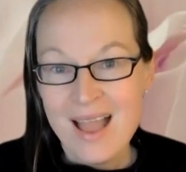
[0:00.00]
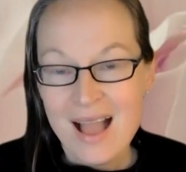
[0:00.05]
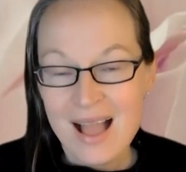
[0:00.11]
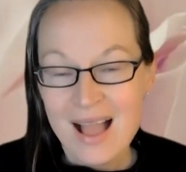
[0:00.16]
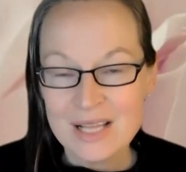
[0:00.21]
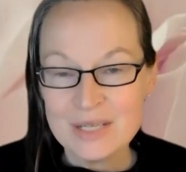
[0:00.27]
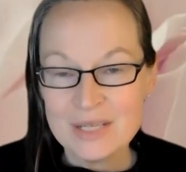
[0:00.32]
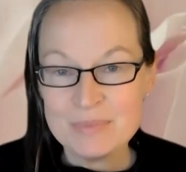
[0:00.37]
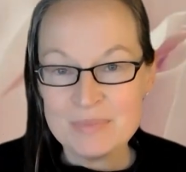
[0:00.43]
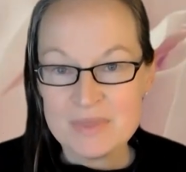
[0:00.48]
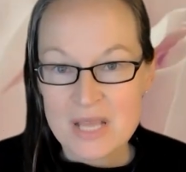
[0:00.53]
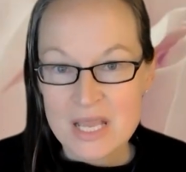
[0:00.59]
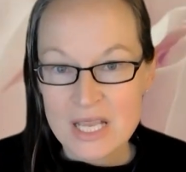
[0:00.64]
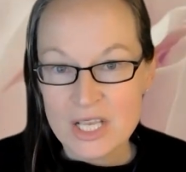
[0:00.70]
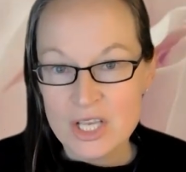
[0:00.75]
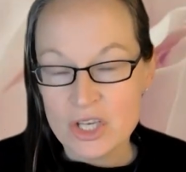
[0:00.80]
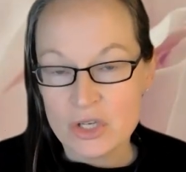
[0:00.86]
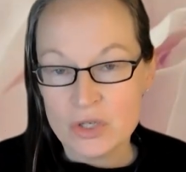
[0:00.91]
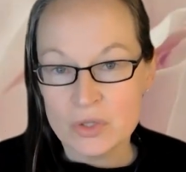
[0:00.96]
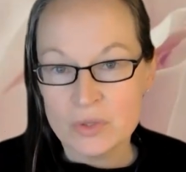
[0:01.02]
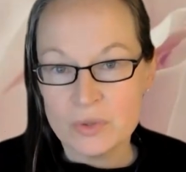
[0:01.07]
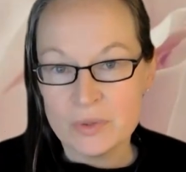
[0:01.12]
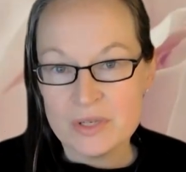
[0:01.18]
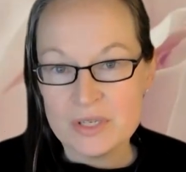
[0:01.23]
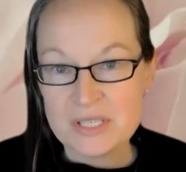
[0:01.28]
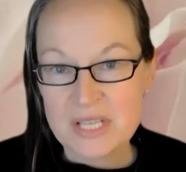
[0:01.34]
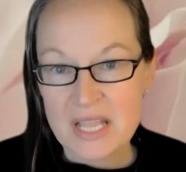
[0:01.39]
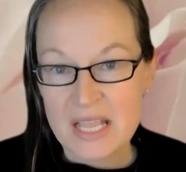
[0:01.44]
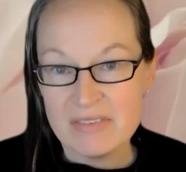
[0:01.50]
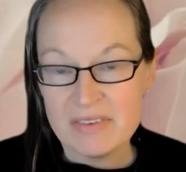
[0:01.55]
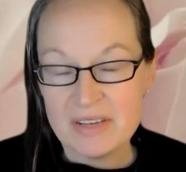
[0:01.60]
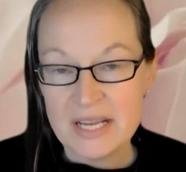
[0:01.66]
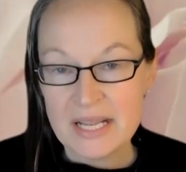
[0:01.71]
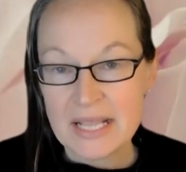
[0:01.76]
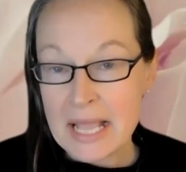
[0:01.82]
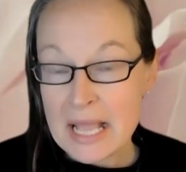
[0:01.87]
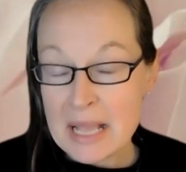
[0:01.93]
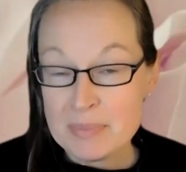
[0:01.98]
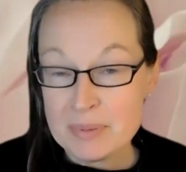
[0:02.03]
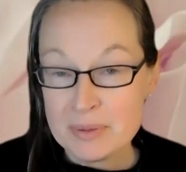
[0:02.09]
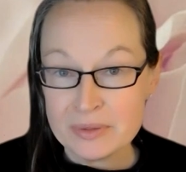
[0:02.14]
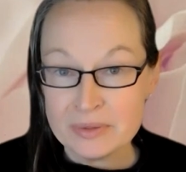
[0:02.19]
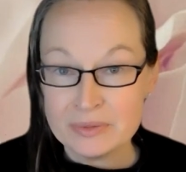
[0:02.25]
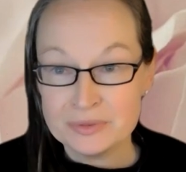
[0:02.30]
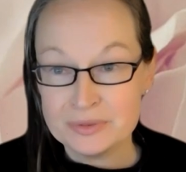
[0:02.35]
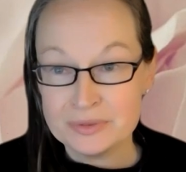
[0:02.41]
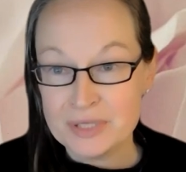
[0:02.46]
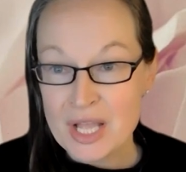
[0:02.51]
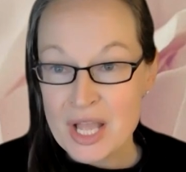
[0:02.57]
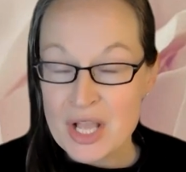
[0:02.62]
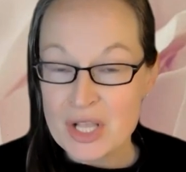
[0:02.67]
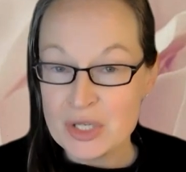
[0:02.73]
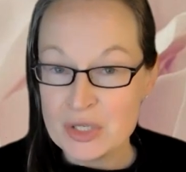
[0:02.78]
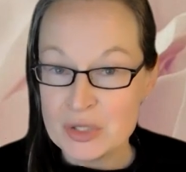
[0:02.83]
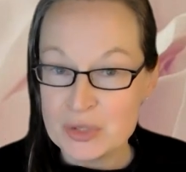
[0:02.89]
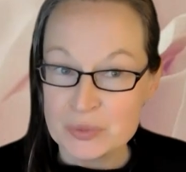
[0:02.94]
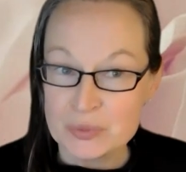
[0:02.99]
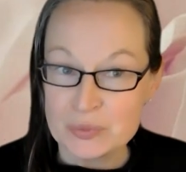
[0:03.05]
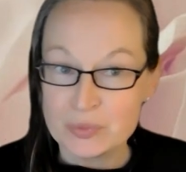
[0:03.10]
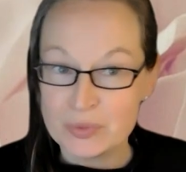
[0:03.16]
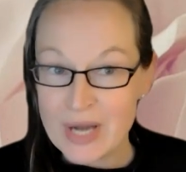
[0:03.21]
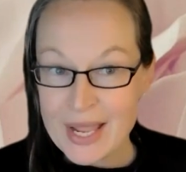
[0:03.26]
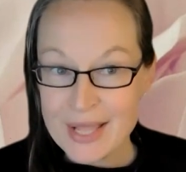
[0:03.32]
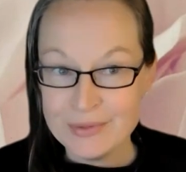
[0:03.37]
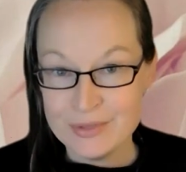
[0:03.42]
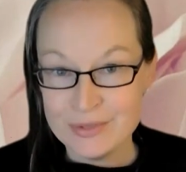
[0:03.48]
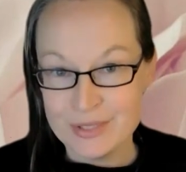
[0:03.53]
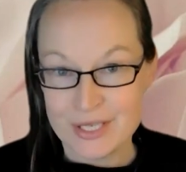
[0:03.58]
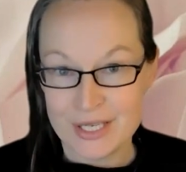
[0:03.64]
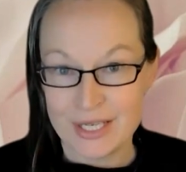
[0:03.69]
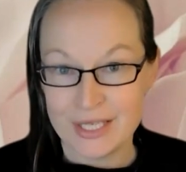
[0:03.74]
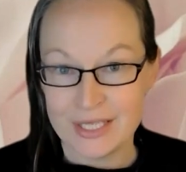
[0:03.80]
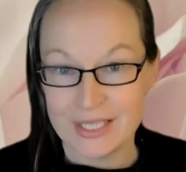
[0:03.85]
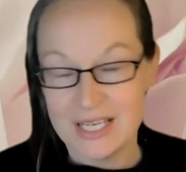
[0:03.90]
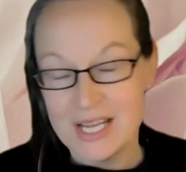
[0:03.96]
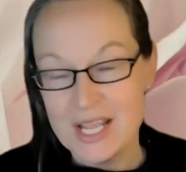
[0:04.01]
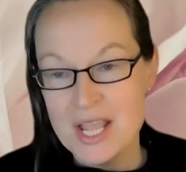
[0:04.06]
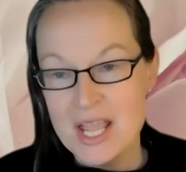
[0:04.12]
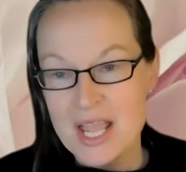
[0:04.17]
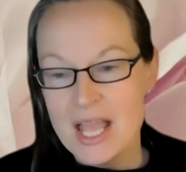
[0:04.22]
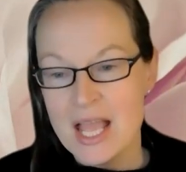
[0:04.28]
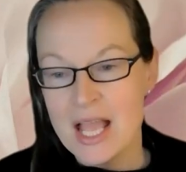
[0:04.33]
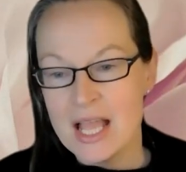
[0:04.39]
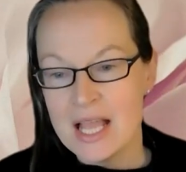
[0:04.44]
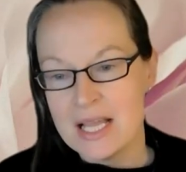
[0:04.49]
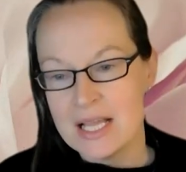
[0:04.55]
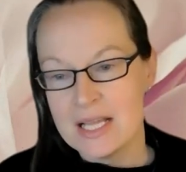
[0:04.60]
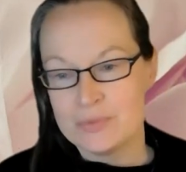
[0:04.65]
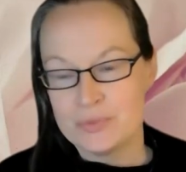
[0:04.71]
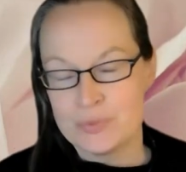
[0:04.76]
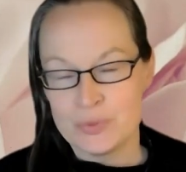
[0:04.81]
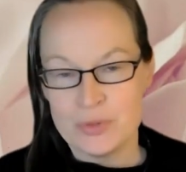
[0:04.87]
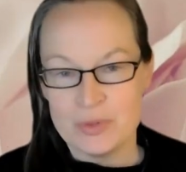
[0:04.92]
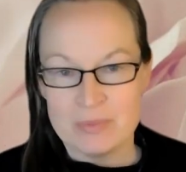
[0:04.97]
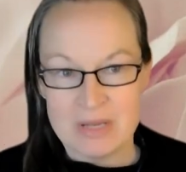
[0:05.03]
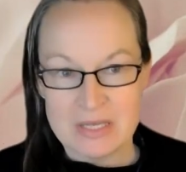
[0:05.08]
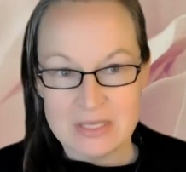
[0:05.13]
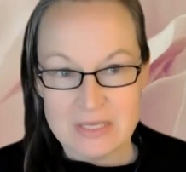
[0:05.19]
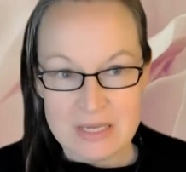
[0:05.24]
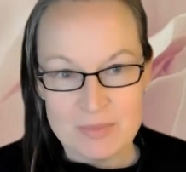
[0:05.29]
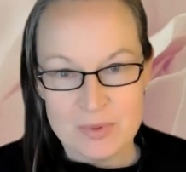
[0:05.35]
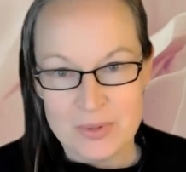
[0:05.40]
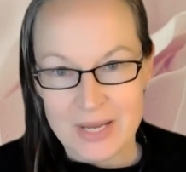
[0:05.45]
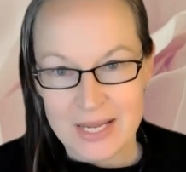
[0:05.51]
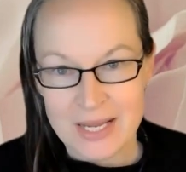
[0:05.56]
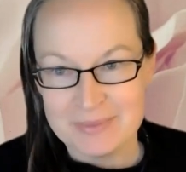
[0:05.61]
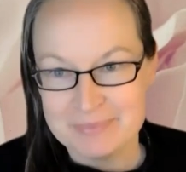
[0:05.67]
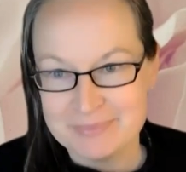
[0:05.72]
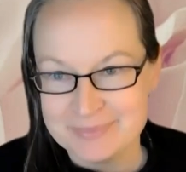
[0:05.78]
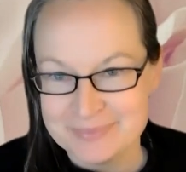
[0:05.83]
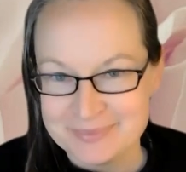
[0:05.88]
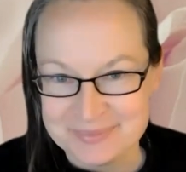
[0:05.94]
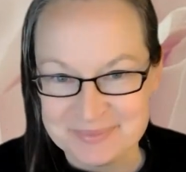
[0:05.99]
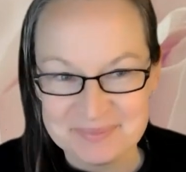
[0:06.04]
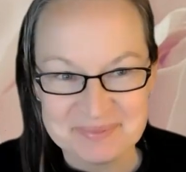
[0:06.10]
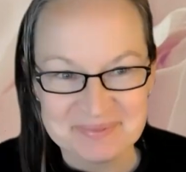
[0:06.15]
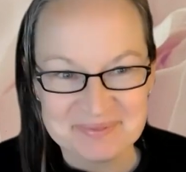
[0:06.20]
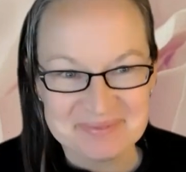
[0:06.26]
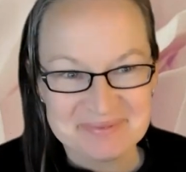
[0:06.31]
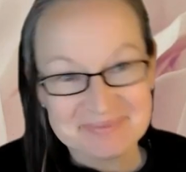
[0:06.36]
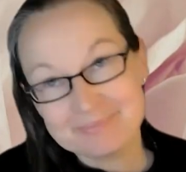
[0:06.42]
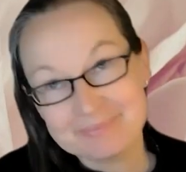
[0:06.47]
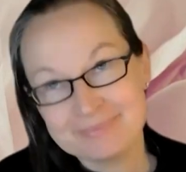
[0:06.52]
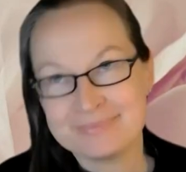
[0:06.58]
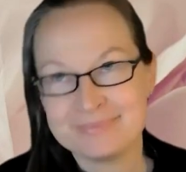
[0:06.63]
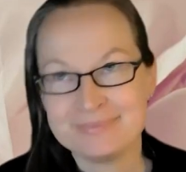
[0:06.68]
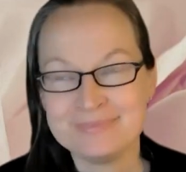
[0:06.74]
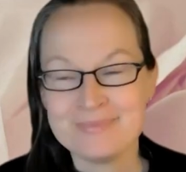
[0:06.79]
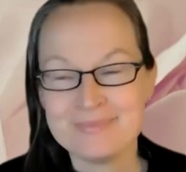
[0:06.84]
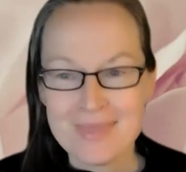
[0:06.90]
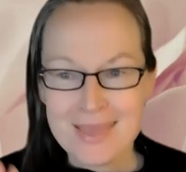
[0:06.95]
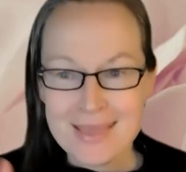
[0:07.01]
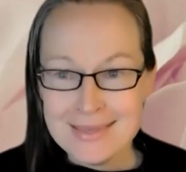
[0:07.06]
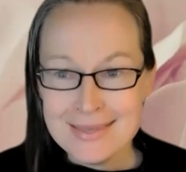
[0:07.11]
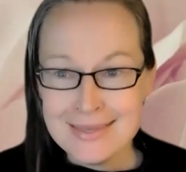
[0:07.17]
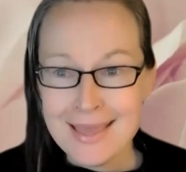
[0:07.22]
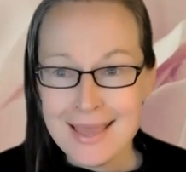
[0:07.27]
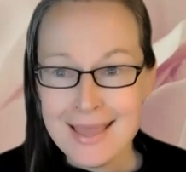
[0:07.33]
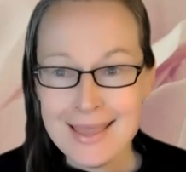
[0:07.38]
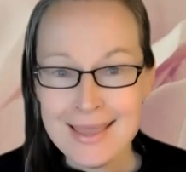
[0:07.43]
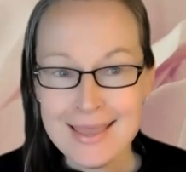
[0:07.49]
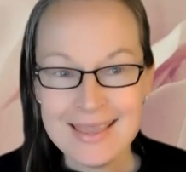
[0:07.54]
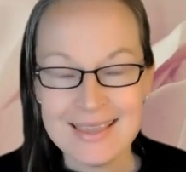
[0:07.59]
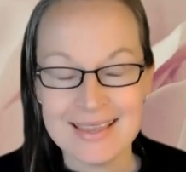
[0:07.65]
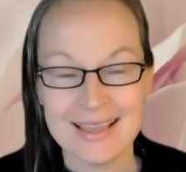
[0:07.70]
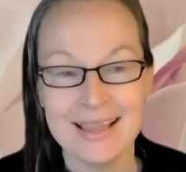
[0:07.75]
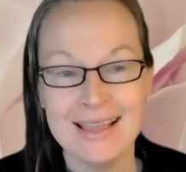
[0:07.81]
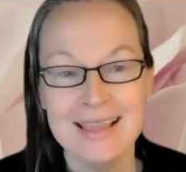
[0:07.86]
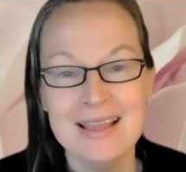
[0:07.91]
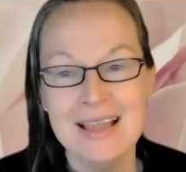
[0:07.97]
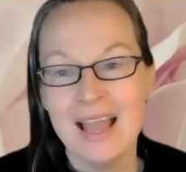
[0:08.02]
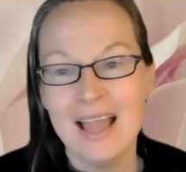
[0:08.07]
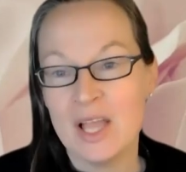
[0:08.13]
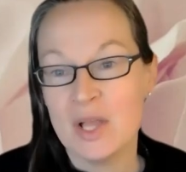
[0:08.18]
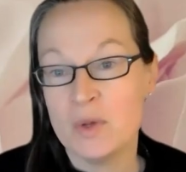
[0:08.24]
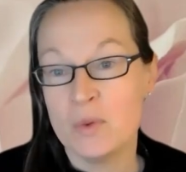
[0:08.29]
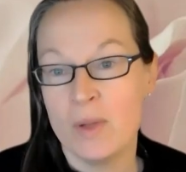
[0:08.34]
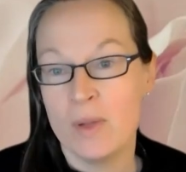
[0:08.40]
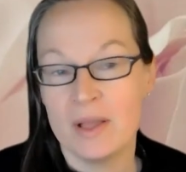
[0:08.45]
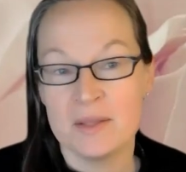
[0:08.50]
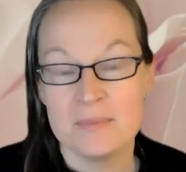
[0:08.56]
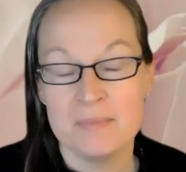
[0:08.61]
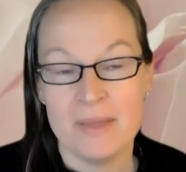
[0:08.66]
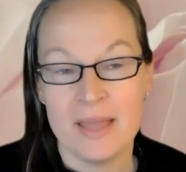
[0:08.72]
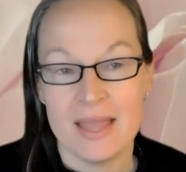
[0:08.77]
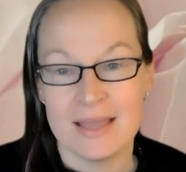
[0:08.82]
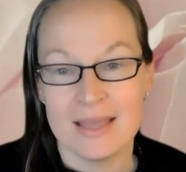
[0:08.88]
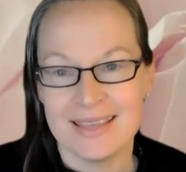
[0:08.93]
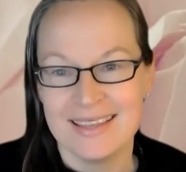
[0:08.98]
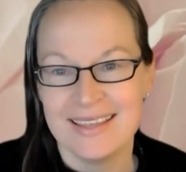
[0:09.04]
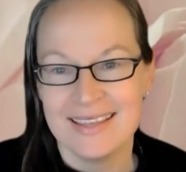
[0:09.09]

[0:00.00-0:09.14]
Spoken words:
I'm that girl who's having a cup of grounding for her Monday morning. Yay! Welcome back.